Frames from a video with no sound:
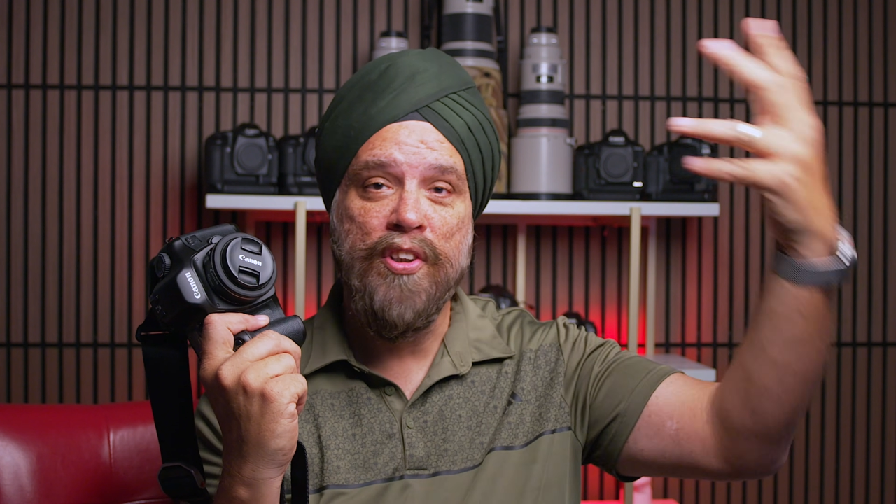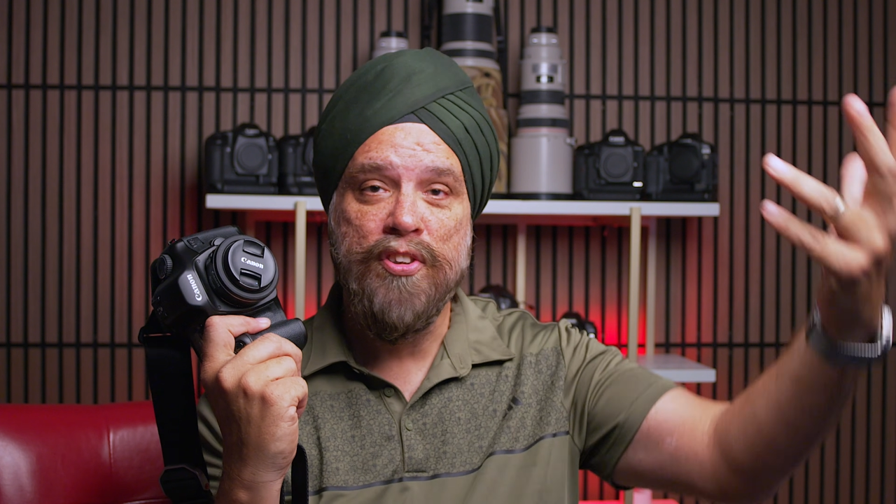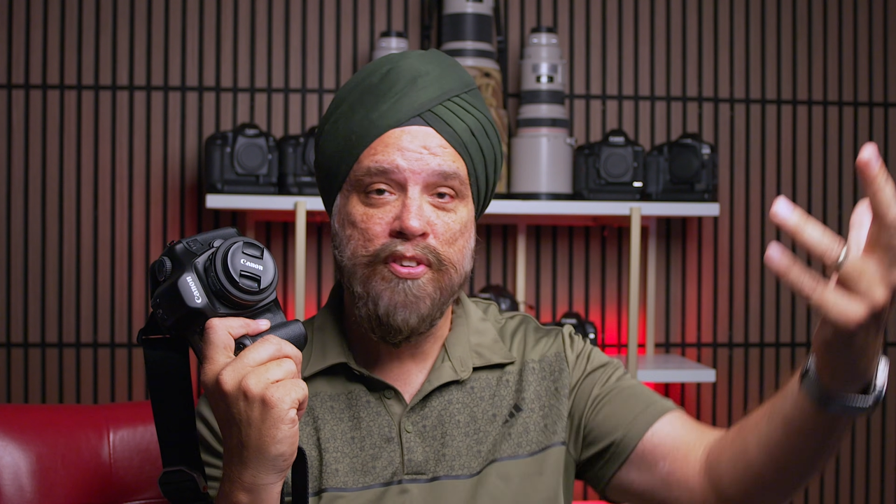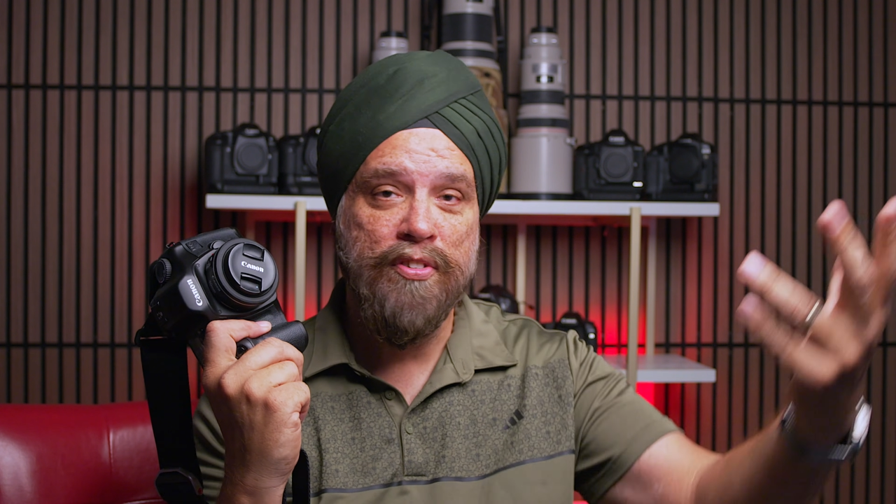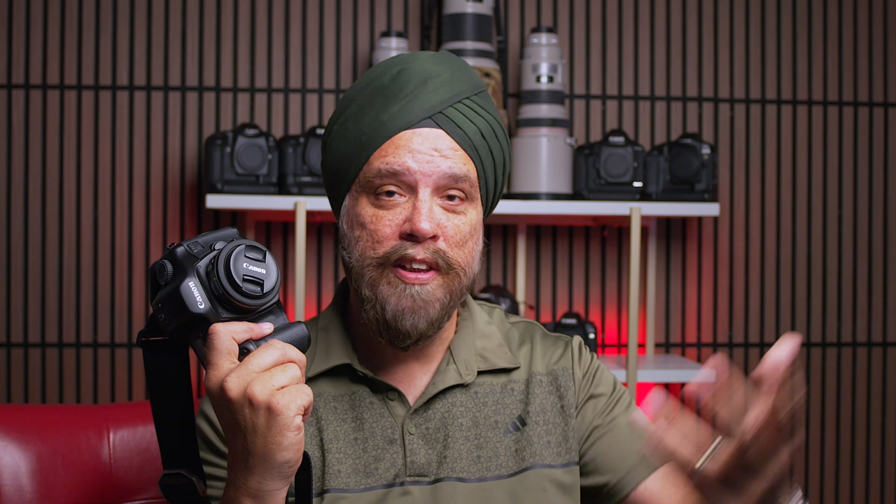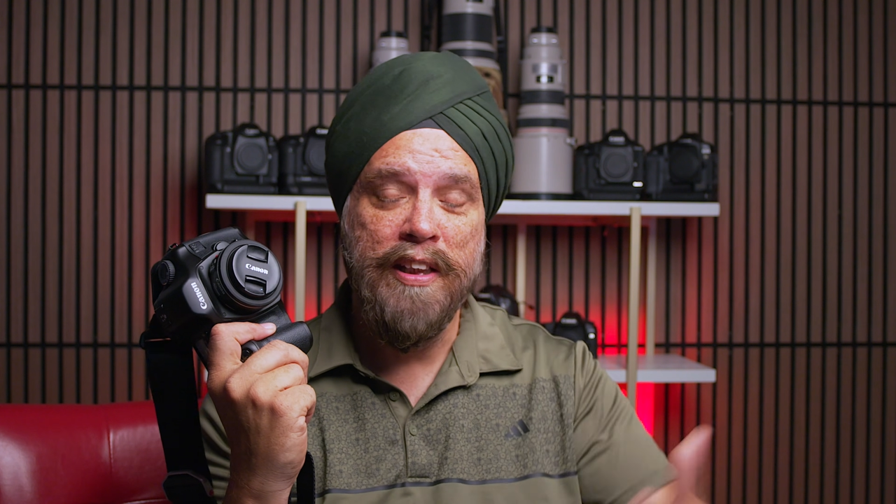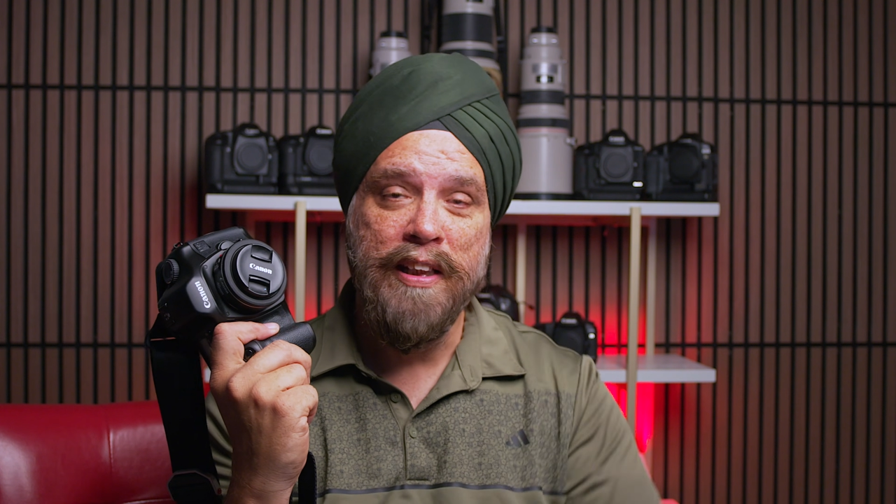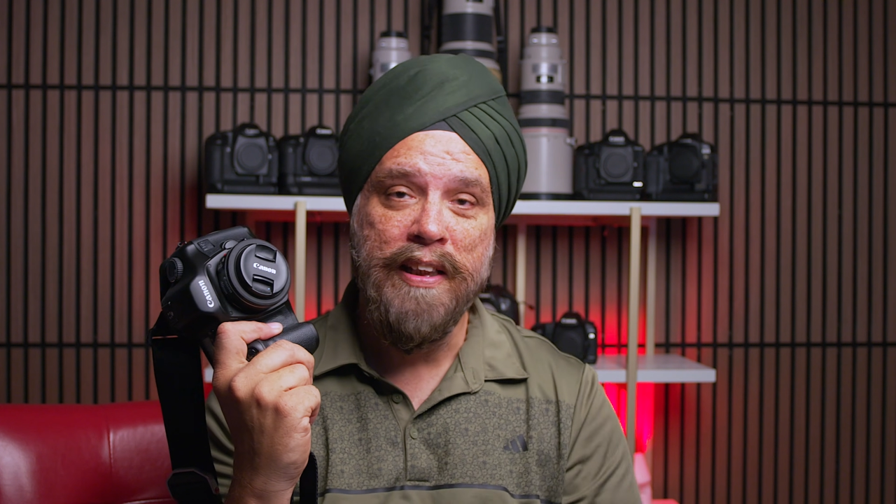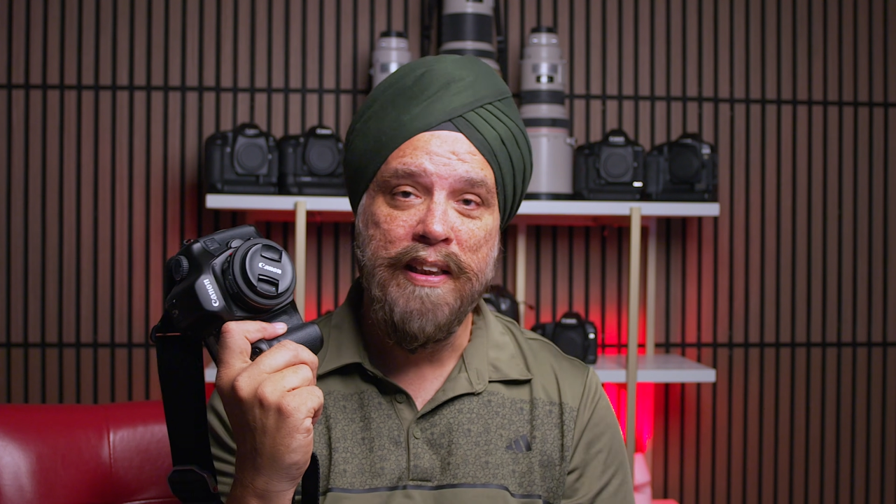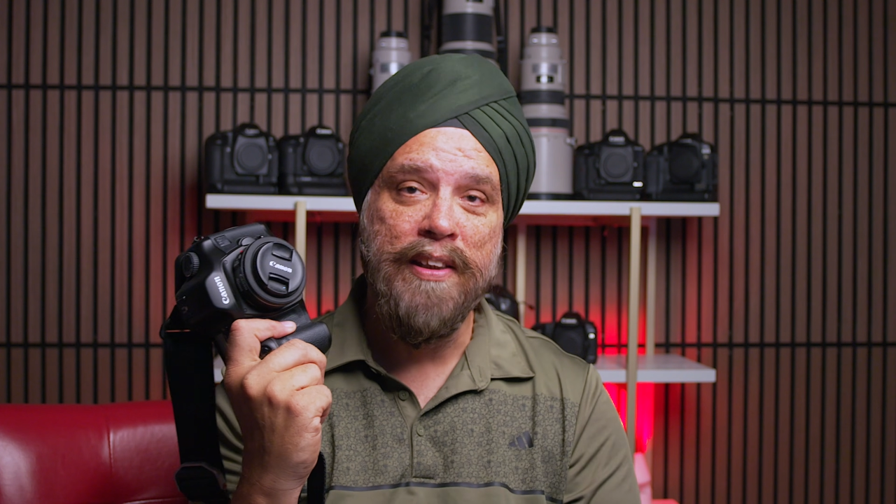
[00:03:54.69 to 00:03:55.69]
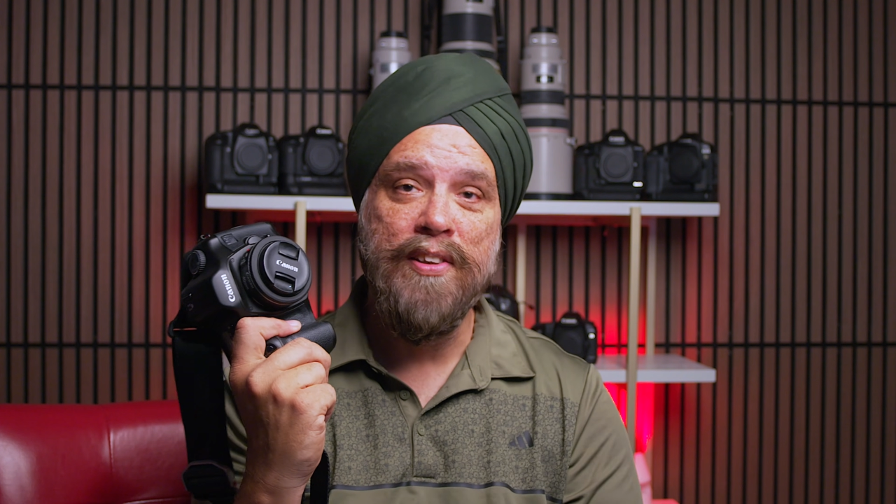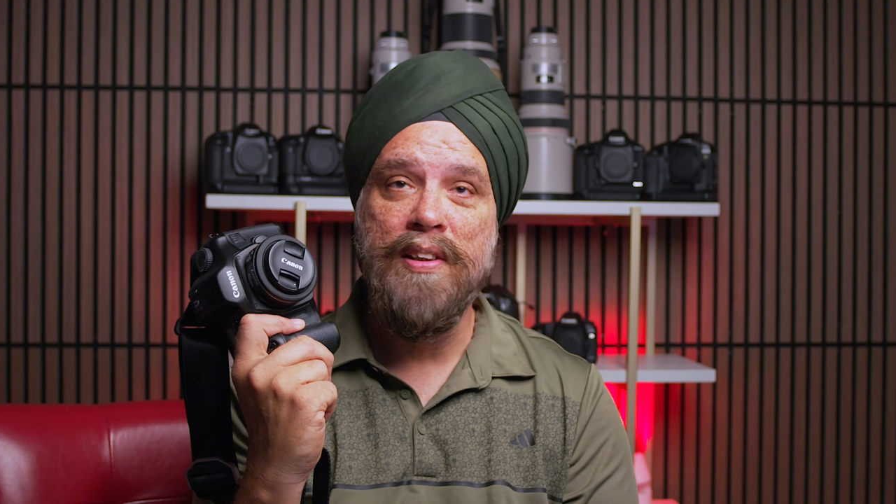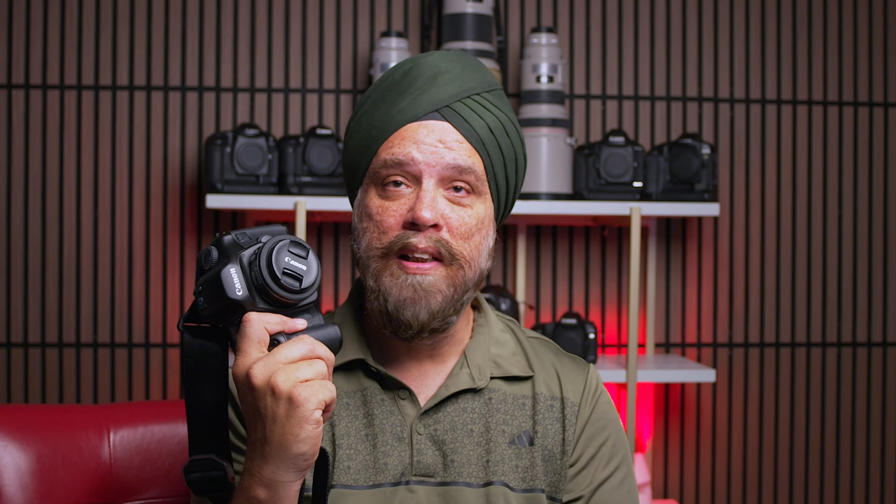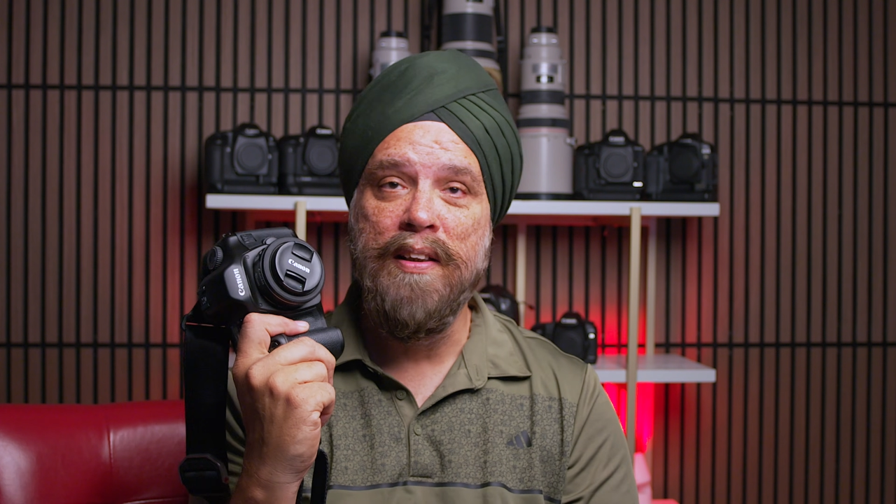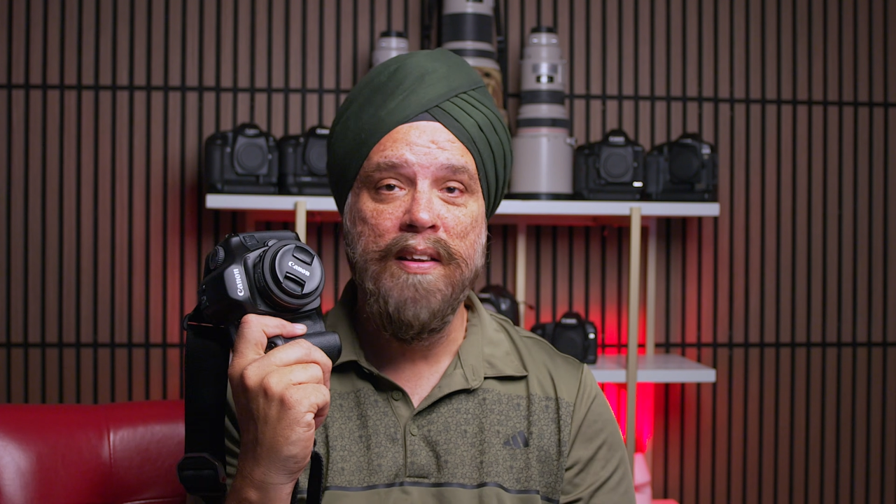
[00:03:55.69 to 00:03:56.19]
screen and this
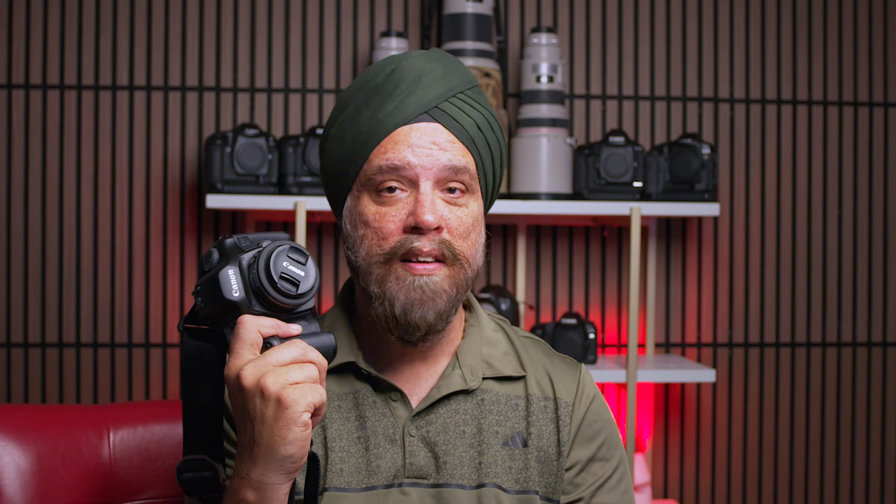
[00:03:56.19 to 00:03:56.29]
and that,